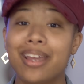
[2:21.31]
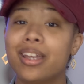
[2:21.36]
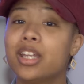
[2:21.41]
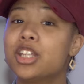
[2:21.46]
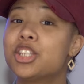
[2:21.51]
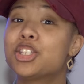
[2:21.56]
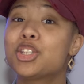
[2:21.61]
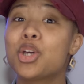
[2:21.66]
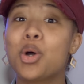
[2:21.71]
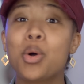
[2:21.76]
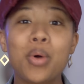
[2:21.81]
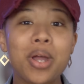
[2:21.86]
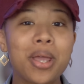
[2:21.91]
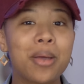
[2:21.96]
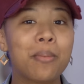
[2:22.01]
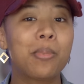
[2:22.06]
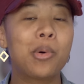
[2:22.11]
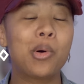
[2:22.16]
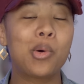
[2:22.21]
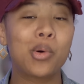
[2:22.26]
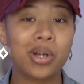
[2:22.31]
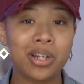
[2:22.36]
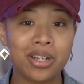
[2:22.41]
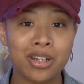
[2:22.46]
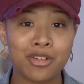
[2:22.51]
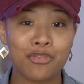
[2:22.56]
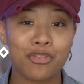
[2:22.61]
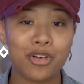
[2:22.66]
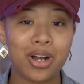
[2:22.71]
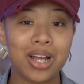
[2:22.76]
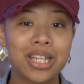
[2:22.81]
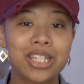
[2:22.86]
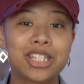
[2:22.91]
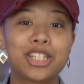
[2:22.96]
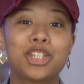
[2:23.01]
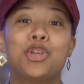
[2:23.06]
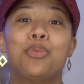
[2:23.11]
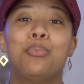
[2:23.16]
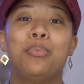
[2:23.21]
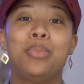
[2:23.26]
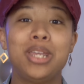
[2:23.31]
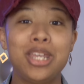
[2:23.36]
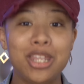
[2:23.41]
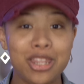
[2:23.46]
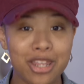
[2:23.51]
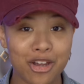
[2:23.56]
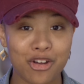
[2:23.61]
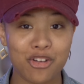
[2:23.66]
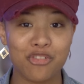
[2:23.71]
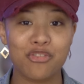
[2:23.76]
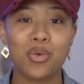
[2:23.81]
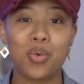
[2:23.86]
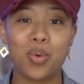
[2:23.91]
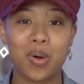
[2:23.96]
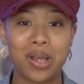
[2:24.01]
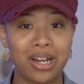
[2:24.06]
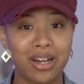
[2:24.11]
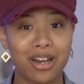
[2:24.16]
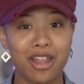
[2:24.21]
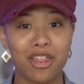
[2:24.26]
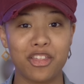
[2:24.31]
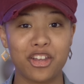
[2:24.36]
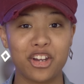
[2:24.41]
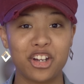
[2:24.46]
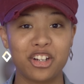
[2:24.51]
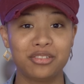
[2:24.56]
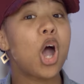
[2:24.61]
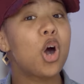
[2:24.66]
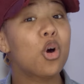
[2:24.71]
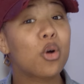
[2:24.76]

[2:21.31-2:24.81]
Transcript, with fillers: It's so important for us to be there for one another.